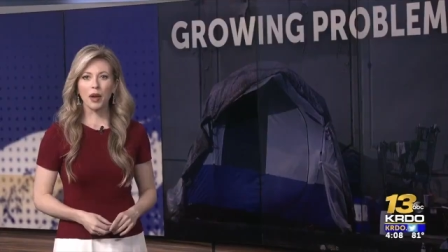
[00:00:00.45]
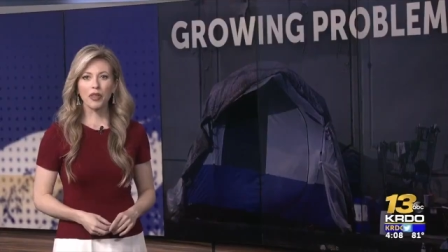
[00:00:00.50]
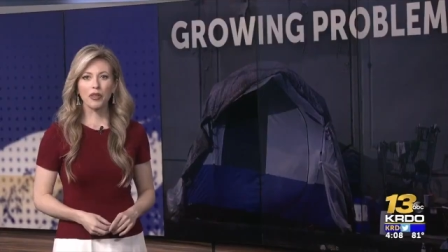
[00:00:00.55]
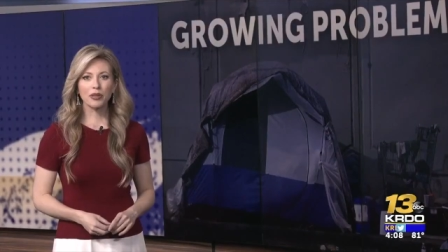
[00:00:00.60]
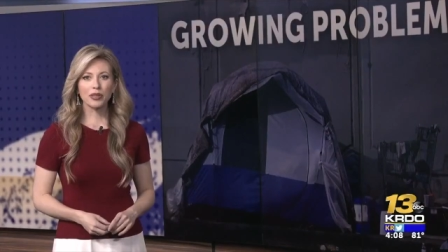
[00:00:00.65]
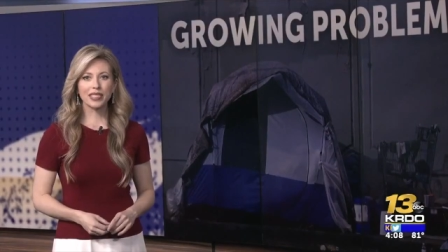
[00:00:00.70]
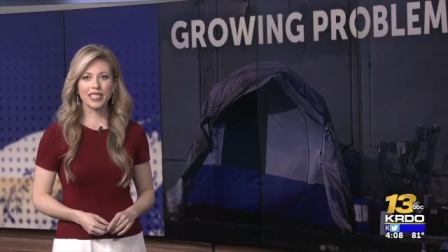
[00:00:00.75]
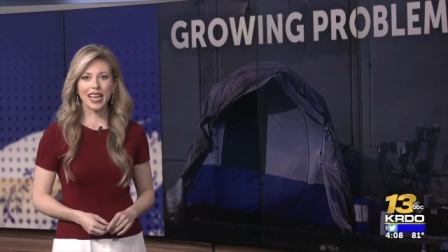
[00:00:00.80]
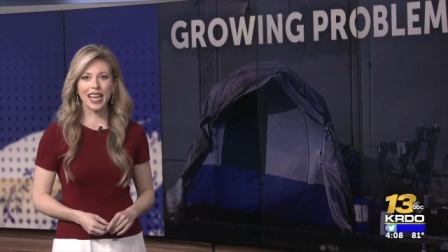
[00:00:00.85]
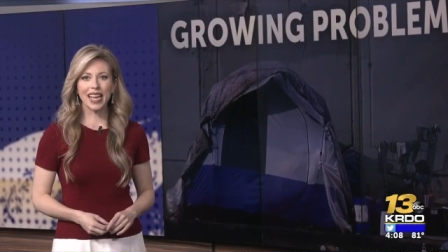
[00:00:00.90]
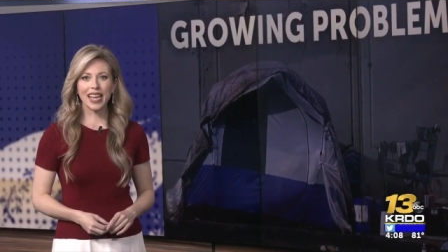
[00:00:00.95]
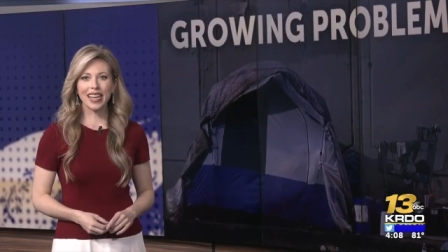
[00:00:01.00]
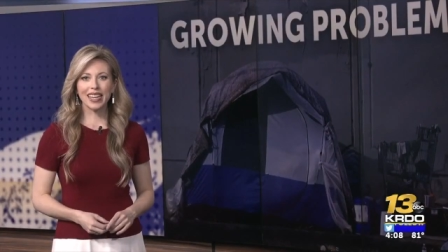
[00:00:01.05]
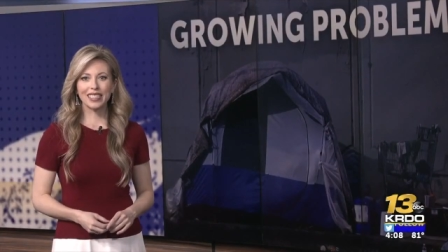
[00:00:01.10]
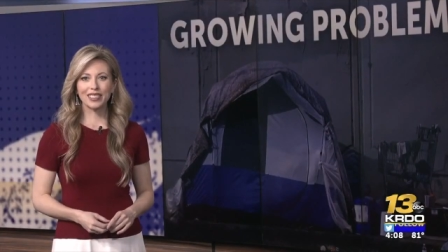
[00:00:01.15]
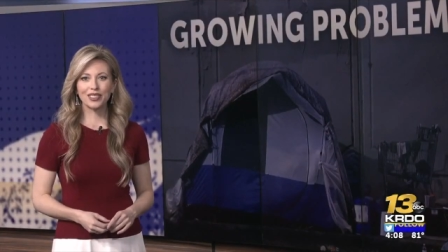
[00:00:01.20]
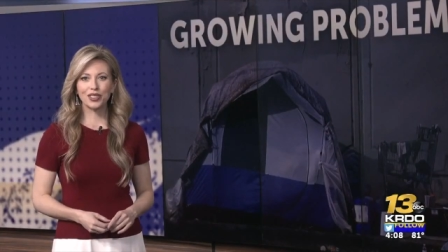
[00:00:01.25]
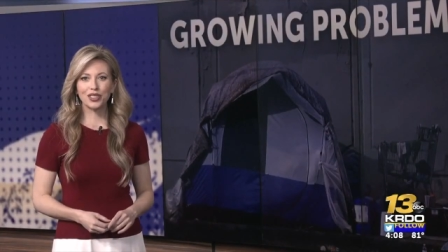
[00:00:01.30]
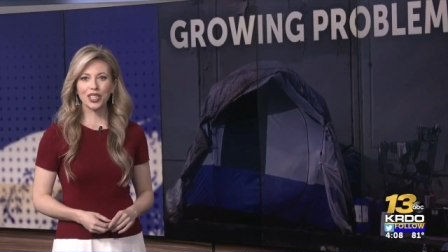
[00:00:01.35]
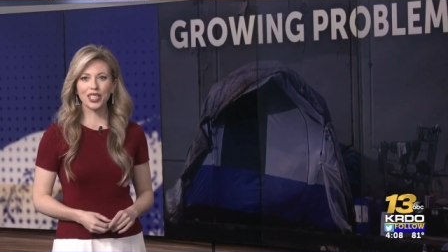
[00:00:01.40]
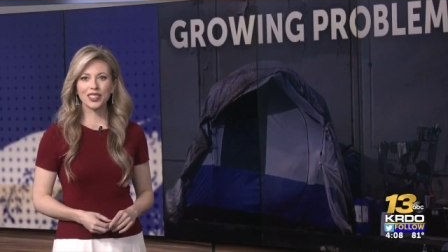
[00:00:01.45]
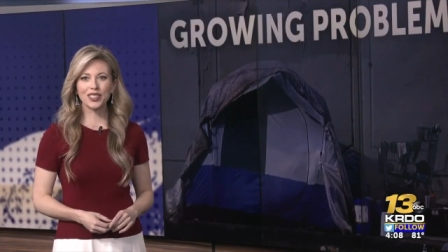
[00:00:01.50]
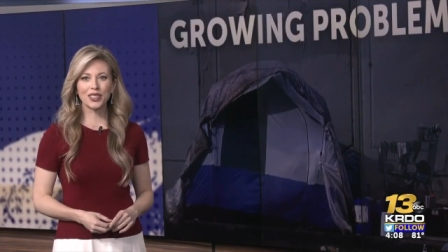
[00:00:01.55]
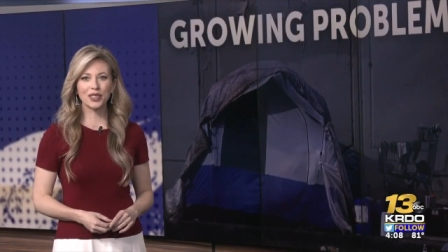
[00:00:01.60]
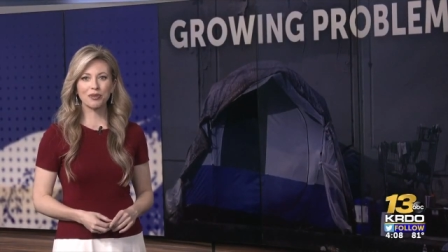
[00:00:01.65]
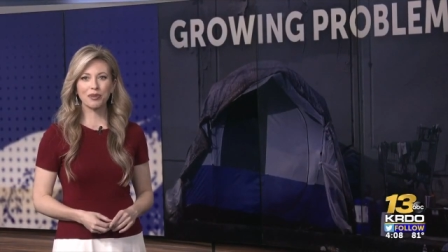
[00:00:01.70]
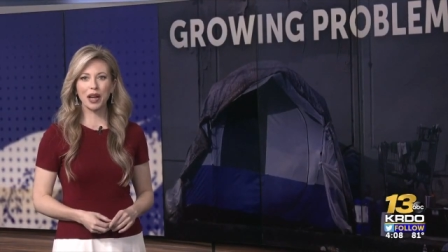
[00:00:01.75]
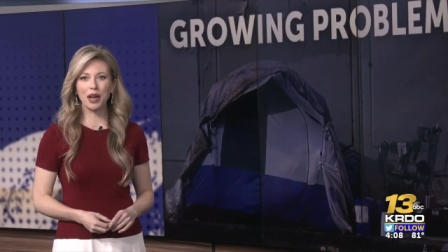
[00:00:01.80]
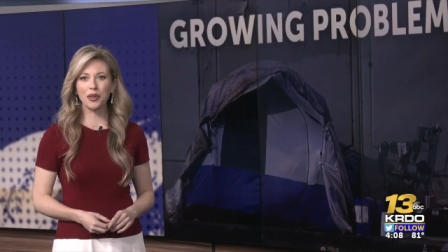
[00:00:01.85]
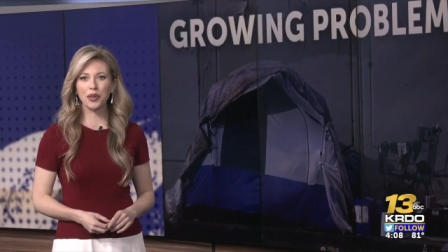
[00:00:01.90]
Mother's Day is just
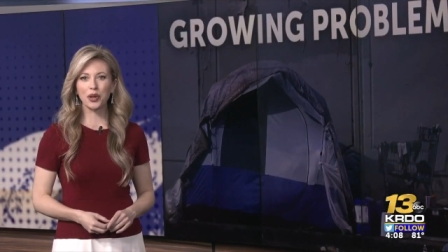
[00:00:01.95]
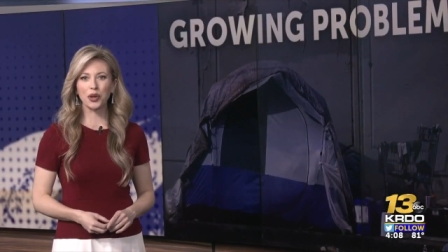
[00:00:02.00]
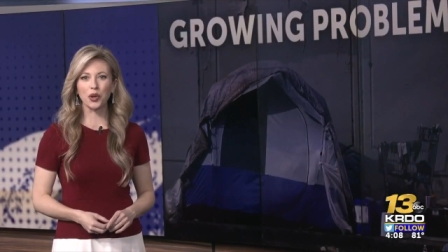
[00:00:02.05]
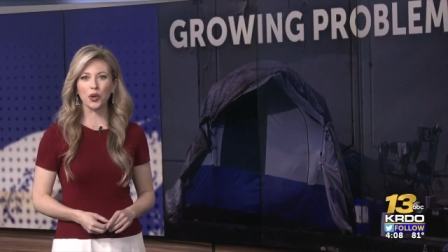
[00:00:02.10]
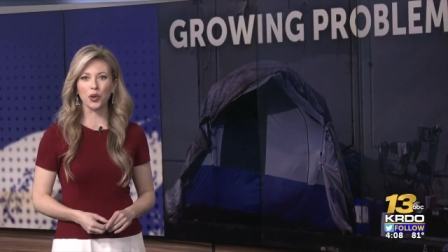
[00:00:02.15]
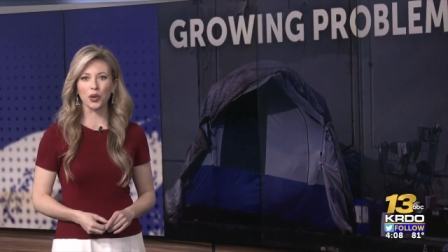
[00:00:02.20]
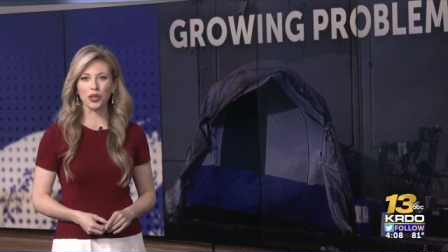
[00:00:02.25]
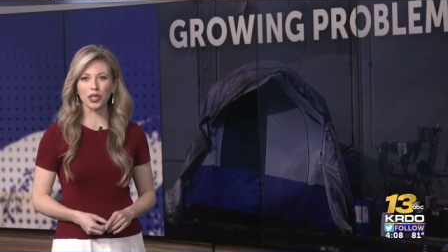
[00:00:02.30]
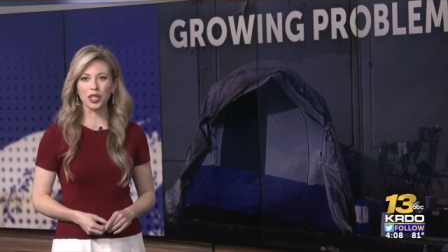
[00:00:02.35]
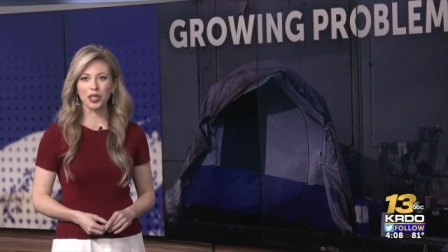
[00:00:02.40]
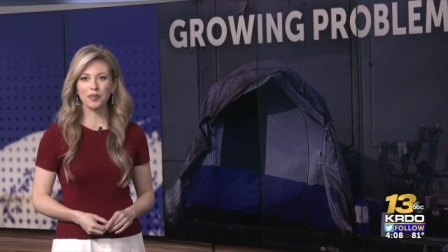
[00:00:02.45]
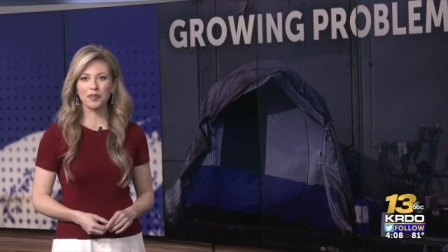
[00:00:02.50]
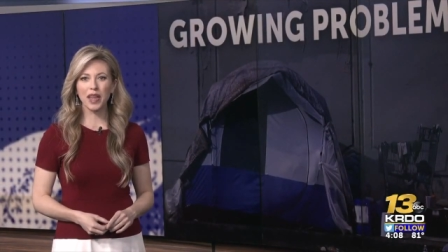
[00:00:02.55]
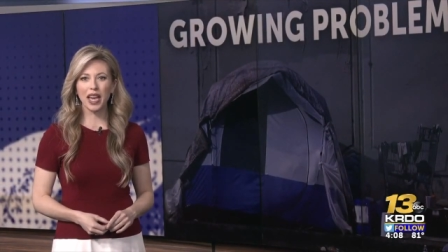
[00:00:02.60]
around the corner,